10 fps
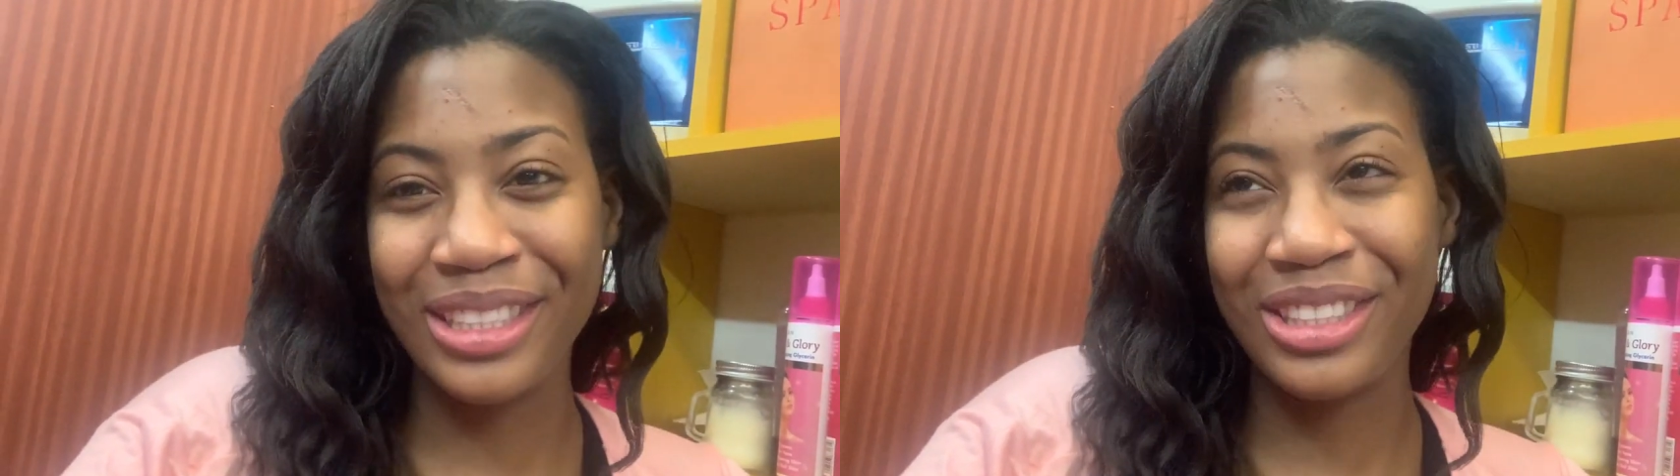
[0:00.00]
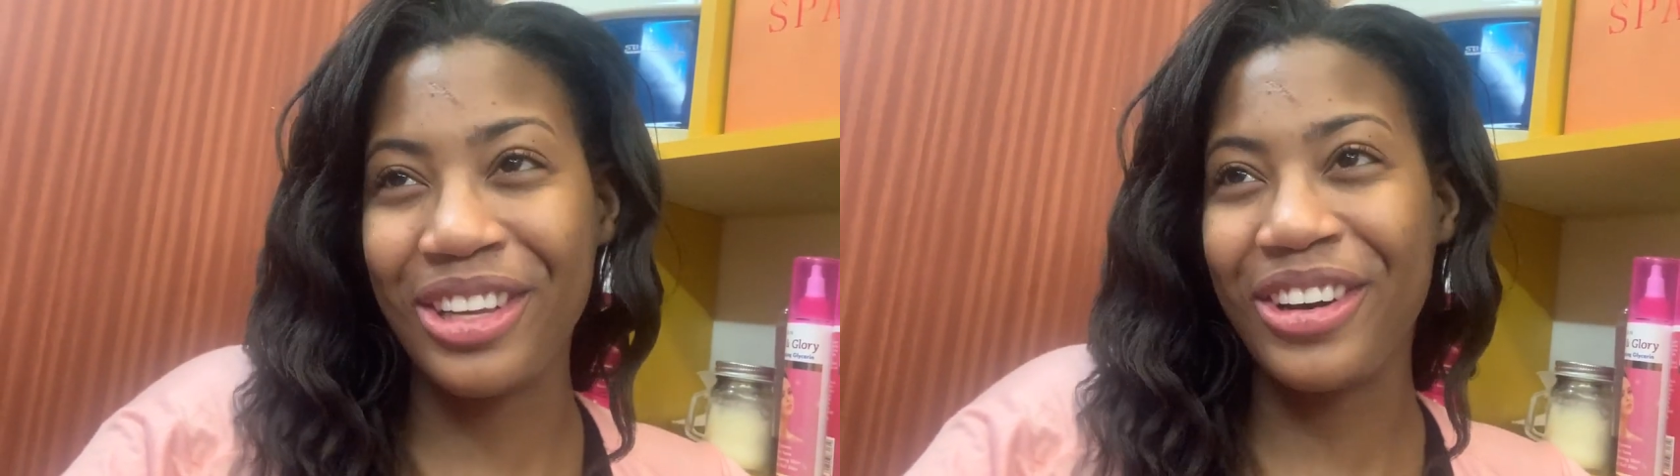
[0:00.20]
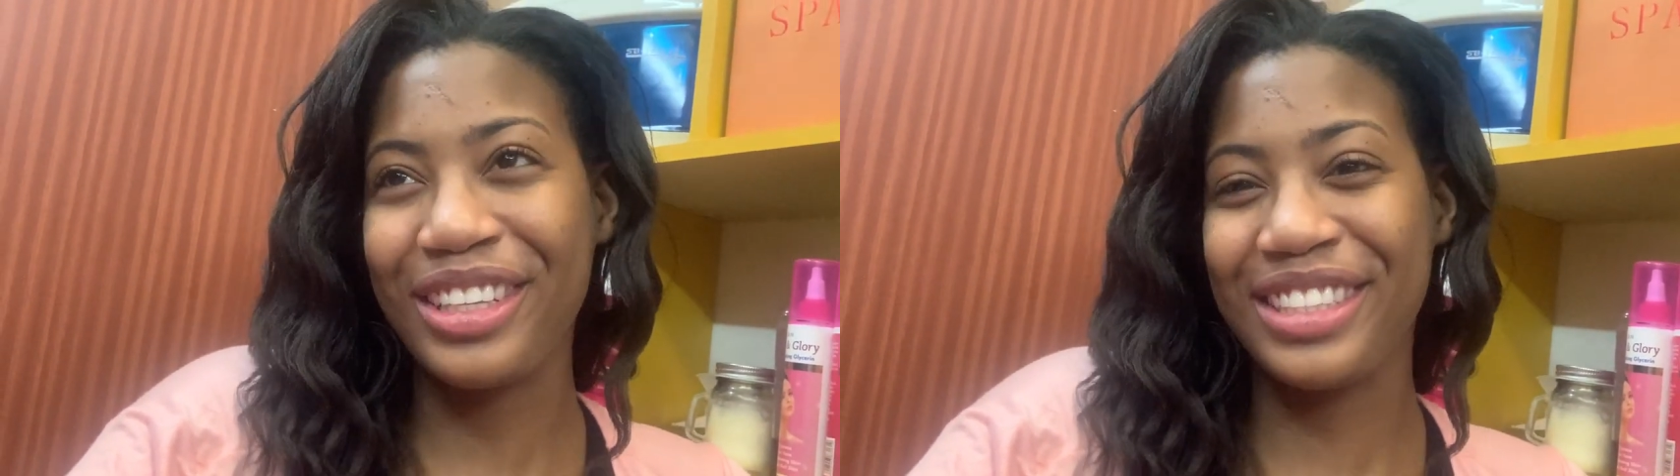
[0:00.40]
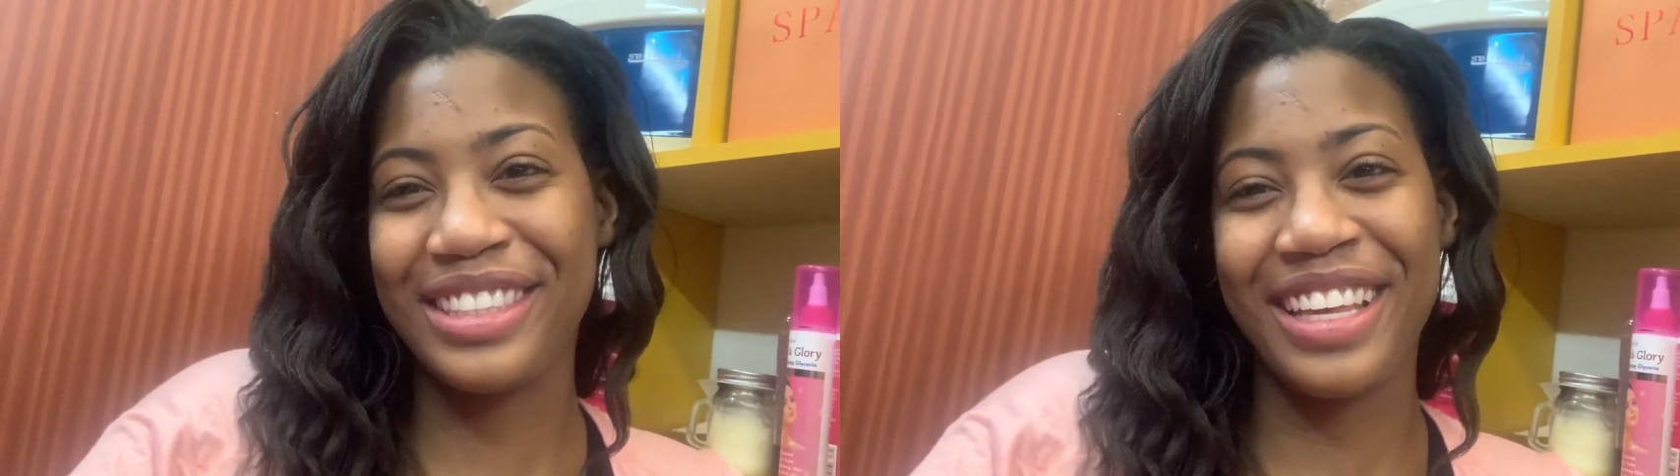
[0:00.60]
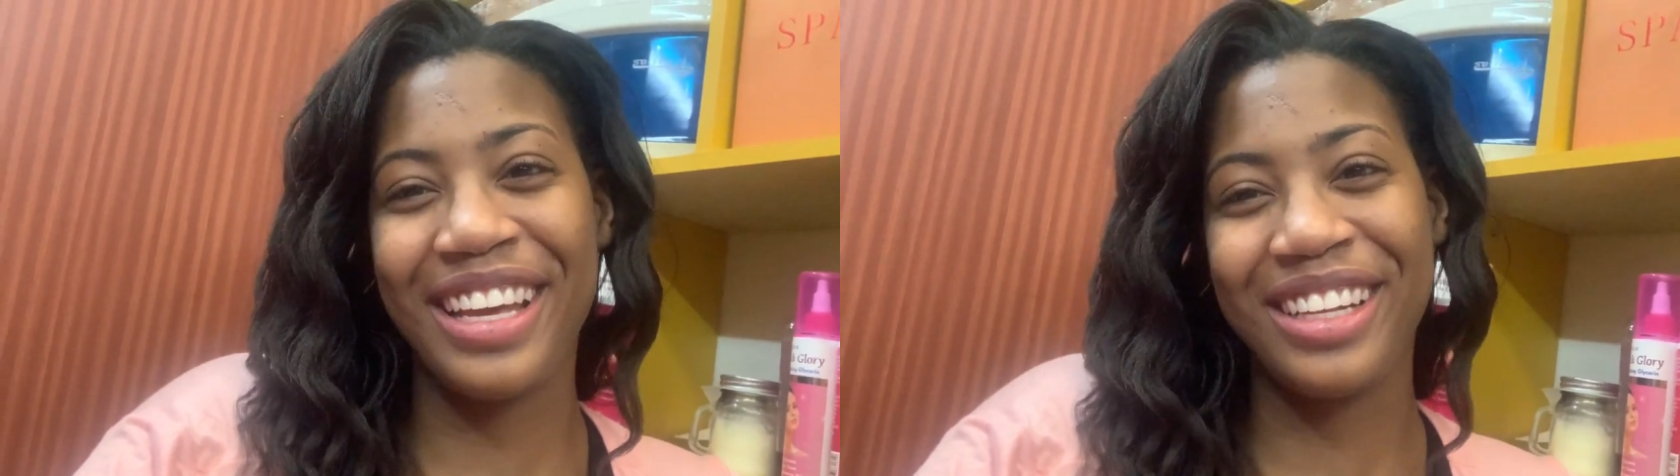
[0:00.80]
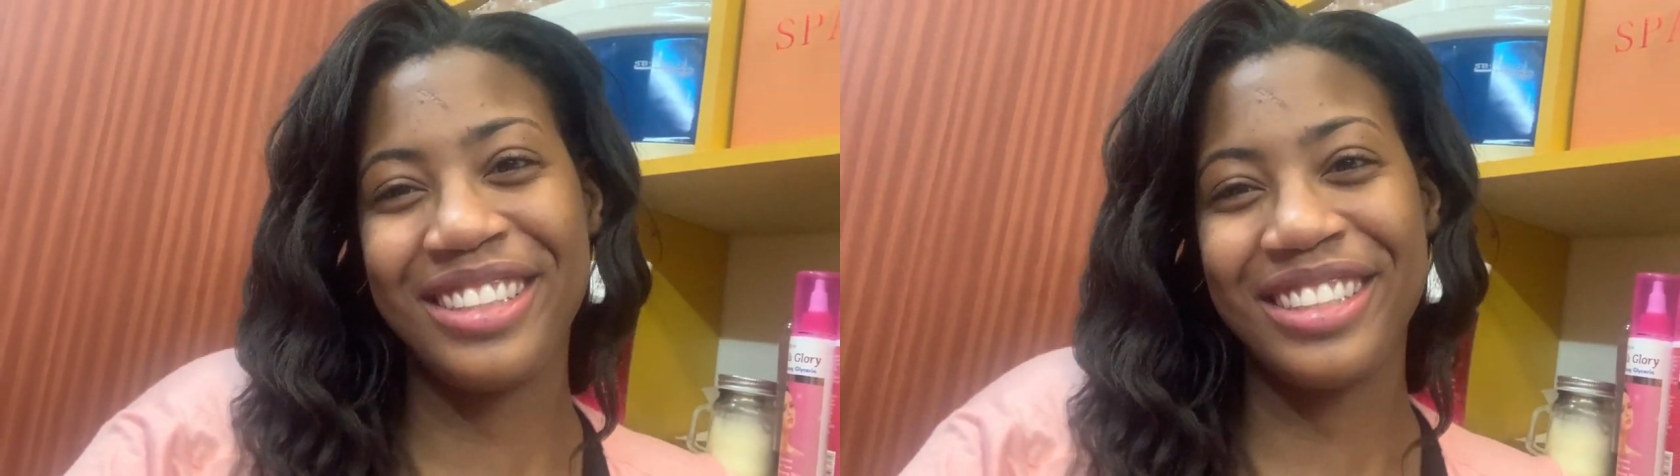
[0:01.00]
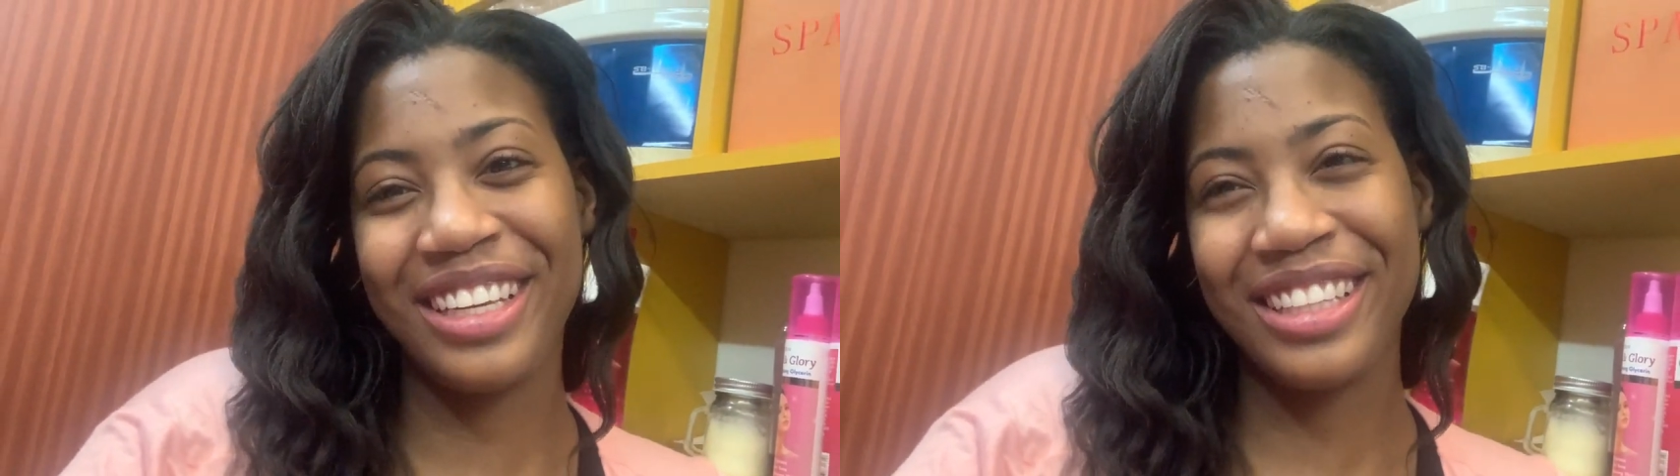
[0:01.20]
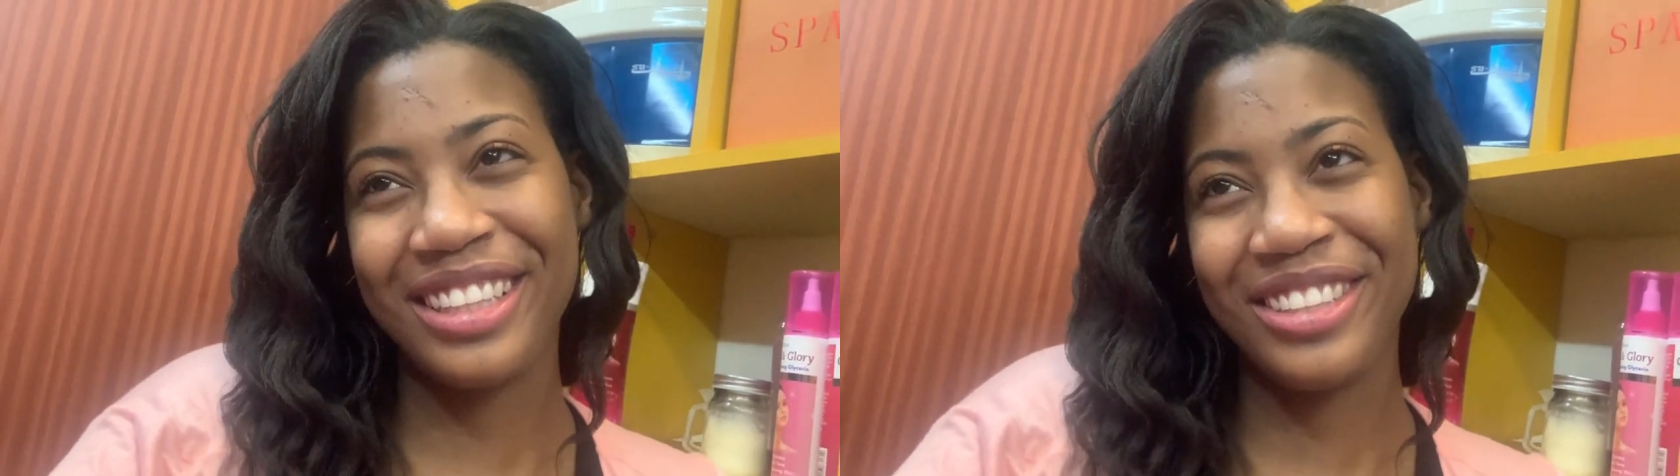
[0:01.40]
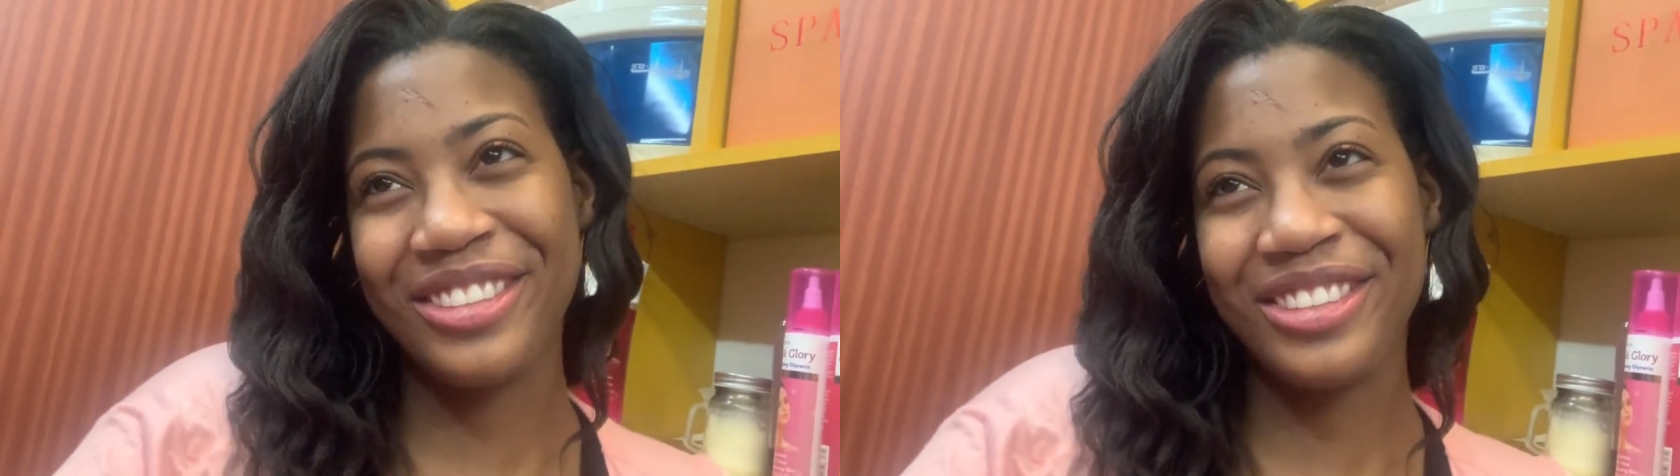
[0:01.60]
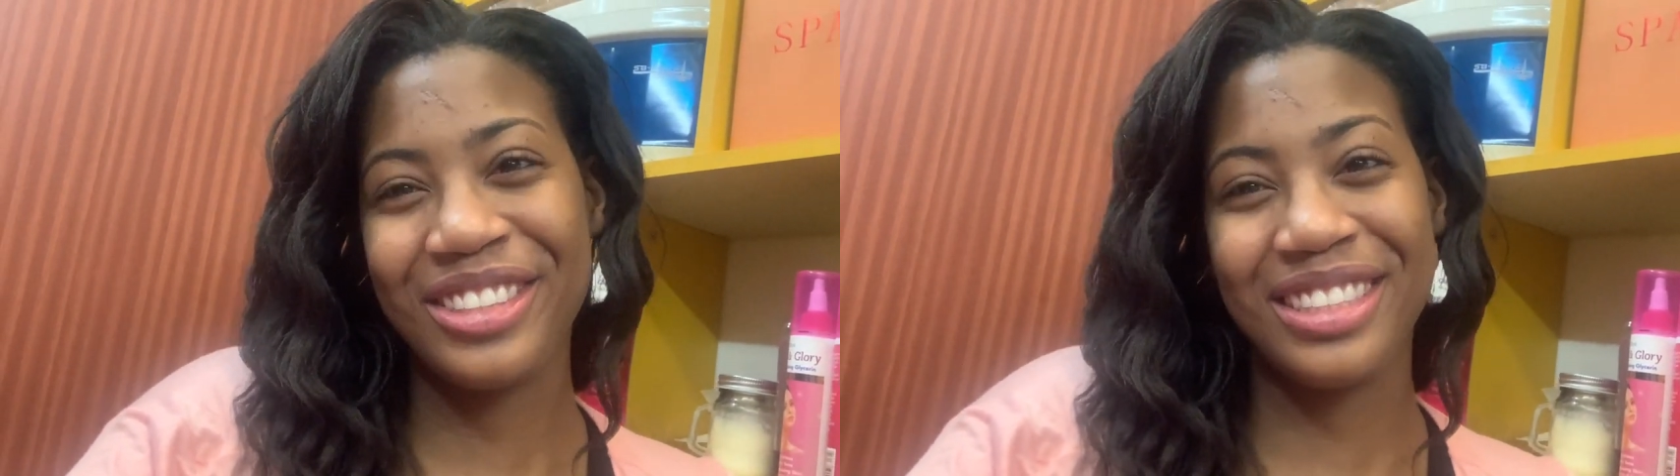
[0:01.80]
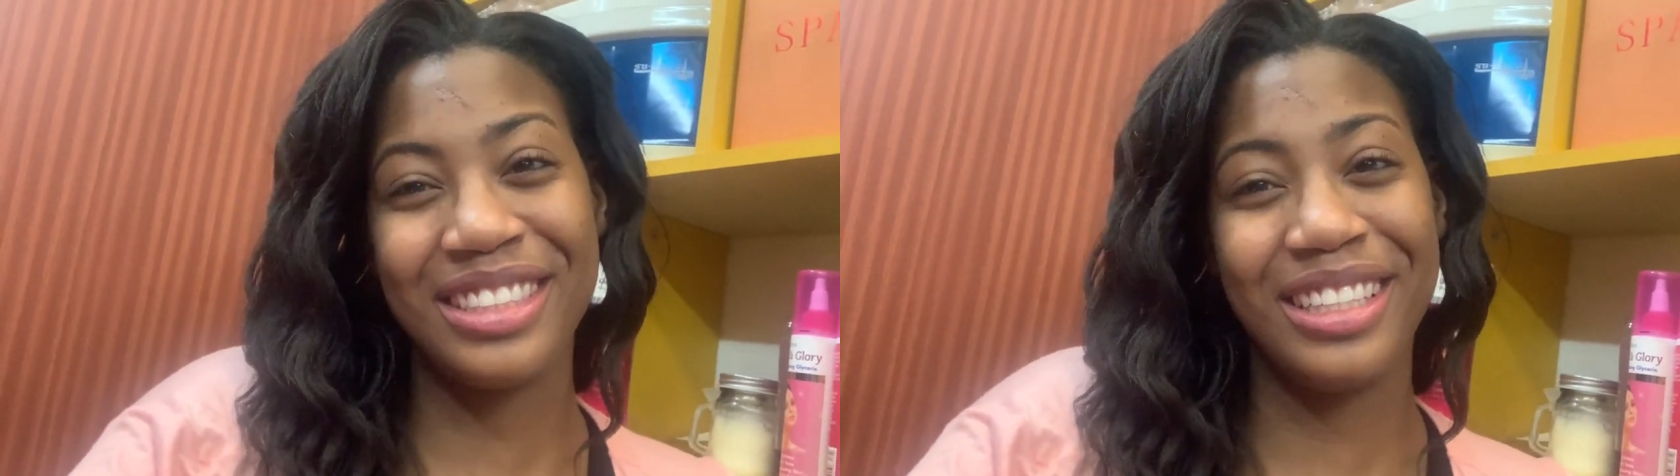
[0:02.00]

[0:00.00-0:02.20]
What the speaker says: dog style to get those,